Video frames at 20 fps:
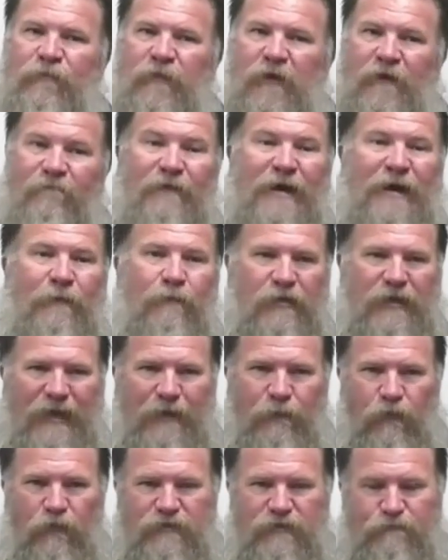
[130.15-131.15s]
A fiber
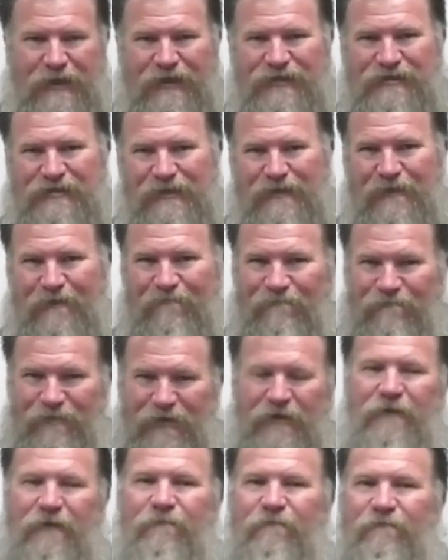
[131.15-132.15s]
cable is basically a
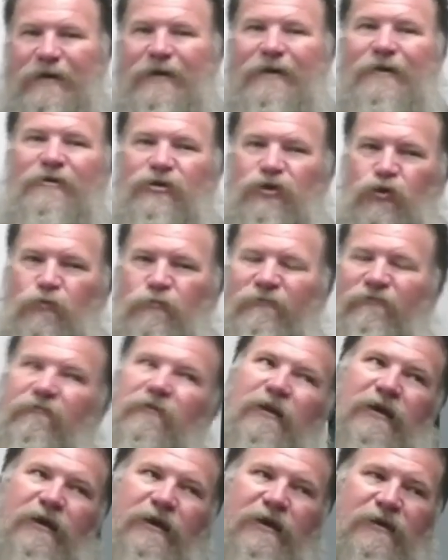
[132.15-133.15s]
very fine tube of
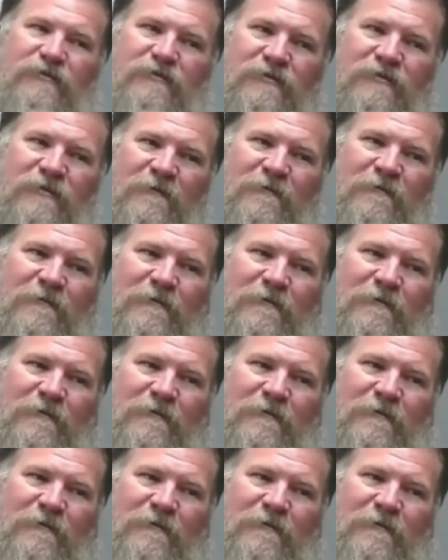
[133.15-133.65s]
glass.